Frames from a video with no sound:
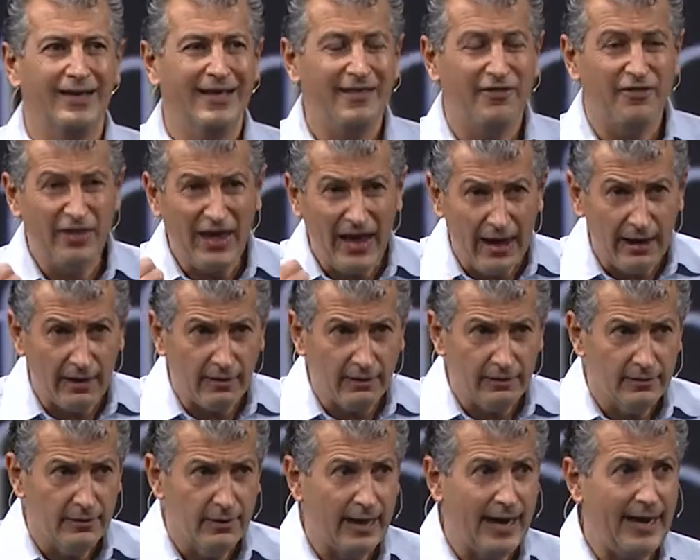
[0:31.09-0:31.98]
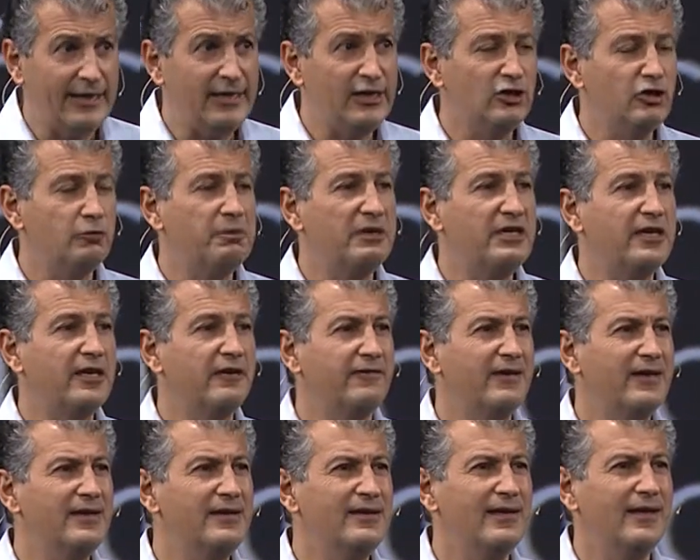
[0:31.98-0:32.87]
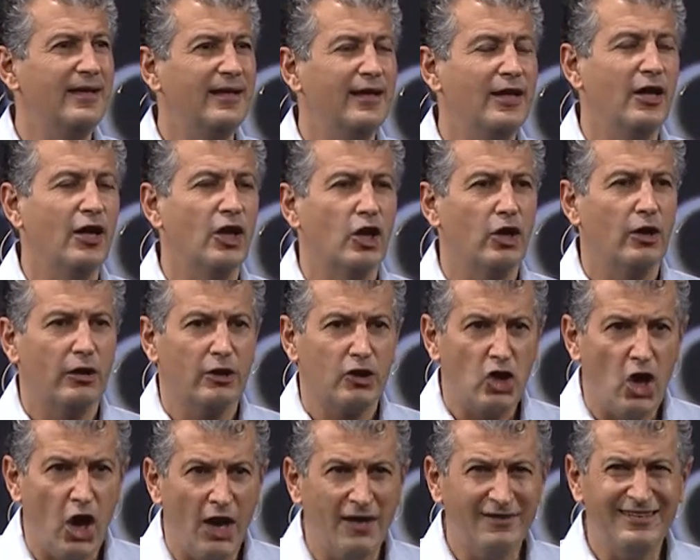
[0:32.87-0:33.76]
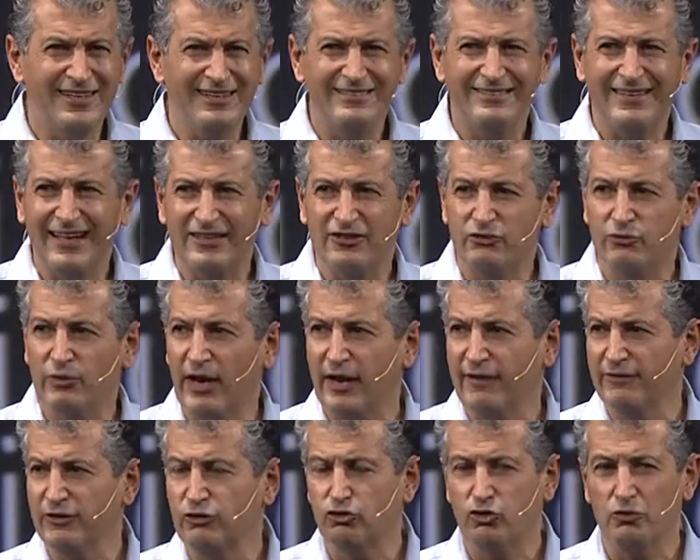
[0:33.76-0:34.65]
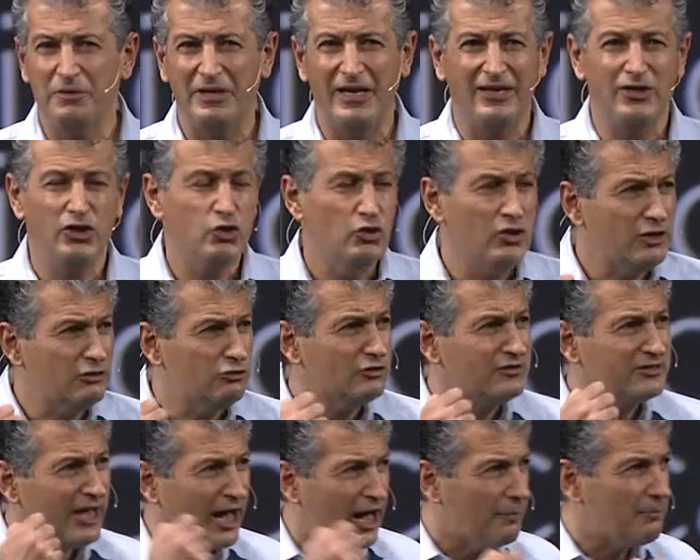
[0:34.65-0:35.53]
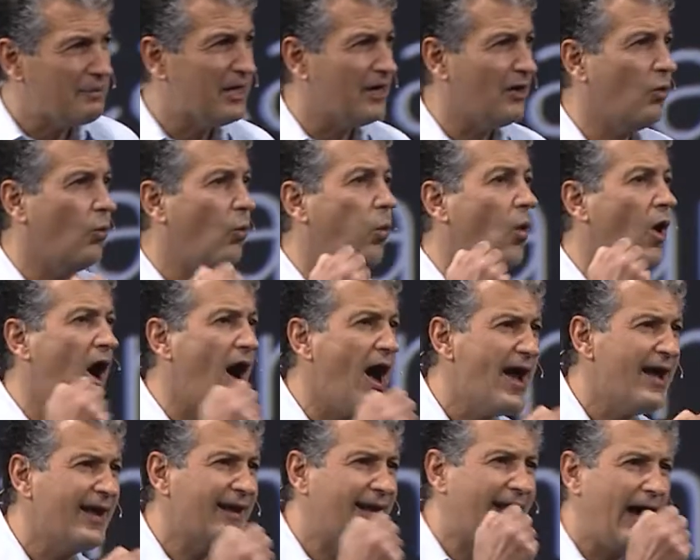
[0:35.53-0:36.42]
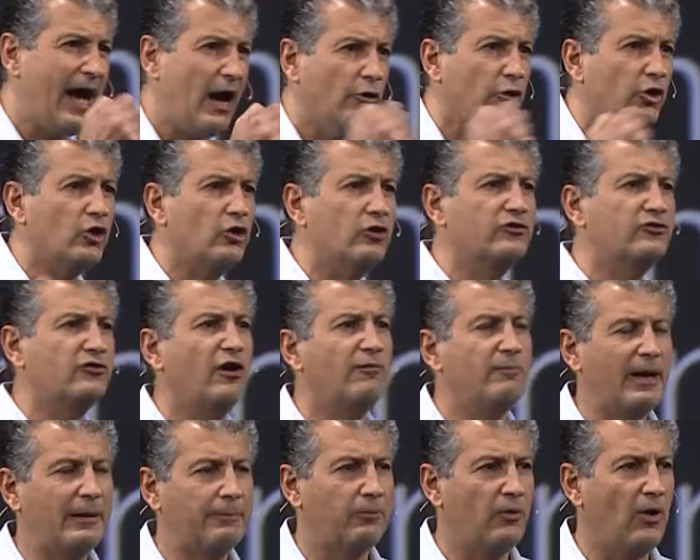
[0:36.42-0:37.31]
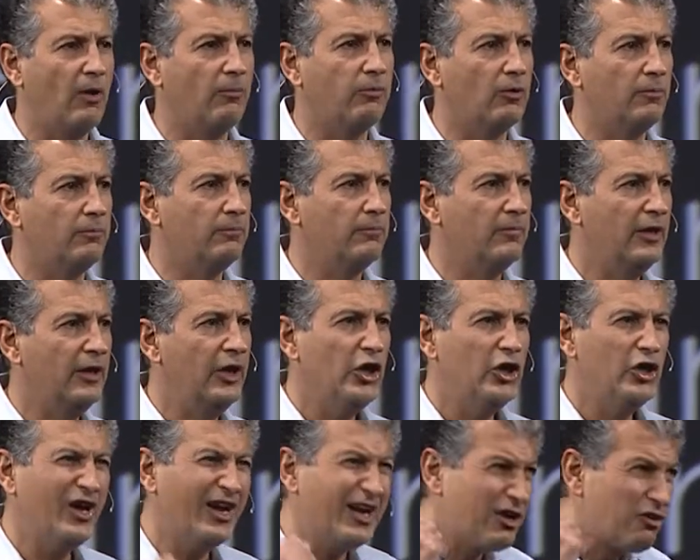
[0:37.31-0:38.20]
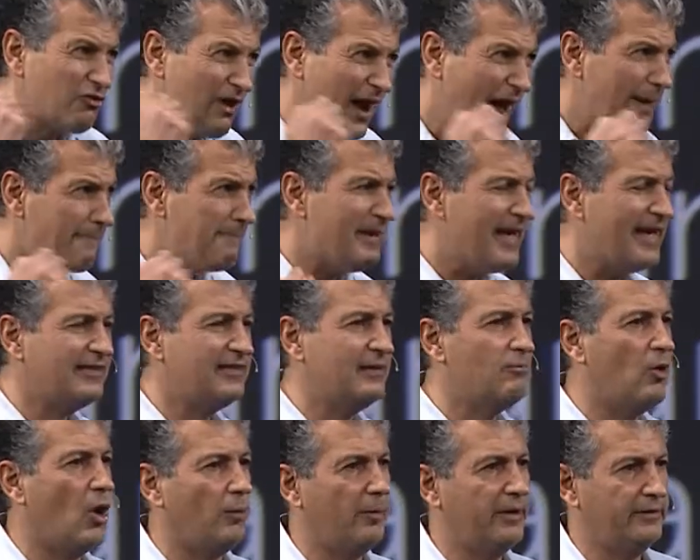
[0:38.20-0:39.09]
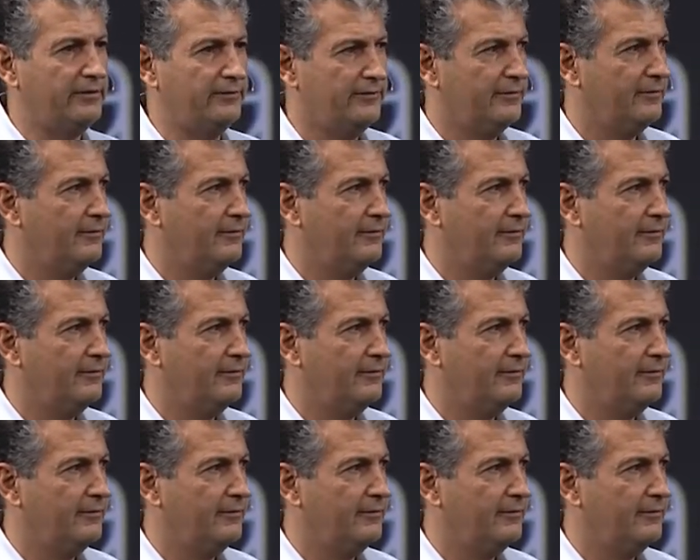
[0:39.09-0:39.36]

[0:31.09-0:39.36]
There, I need to be given content that's relevant to me. You need to tell me why and how you're going to solve my problem. You got to grab me at the moment.